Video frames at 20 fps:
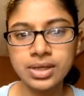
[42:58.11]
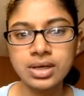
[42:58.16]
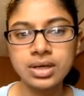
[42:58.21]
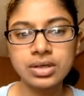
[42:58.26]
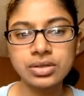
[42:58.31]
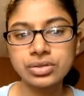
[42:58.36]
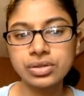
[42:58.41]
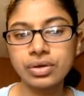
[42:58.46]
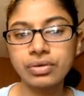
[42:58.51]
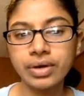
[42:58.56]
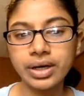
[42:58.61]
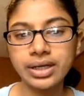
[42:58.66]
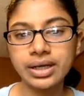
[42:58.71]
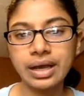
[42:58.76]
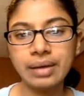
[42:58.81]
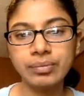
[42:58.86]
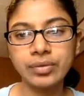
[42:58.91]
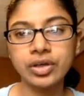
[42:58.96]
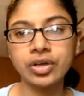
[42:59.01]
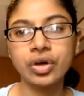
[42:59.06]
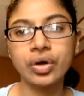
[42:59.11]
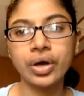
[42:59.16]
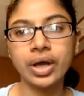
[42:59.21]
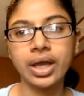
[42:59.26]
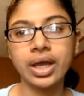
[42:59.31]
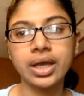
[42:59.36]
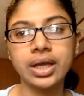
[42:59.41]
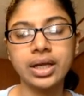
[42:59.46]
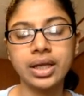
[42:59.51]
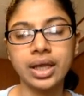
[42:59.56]
So right now I'm gonna go
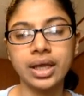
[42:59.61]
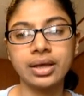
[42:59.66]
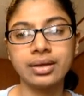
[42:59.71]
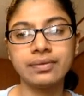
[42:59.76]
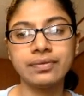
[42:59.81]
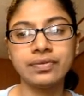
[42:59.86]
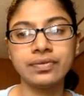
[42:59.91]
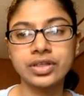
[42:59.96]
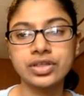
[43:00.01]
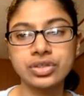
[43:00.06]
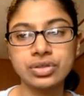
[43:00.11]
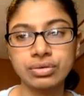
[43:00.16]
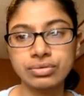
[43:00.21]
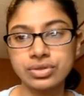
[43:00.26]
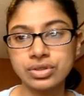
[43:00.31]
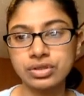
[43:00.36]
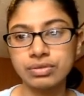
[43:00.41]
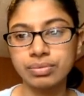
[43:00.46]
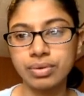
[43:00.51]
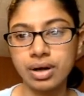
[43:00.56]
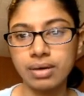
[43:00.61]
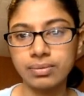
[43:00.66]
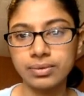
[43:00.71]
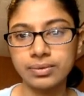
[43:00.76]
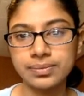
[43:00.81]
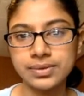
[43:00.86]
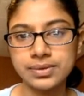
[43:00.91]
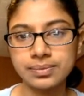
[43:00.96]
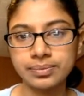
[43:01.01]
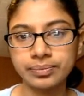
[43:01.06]
ahead and fix those 2 problems.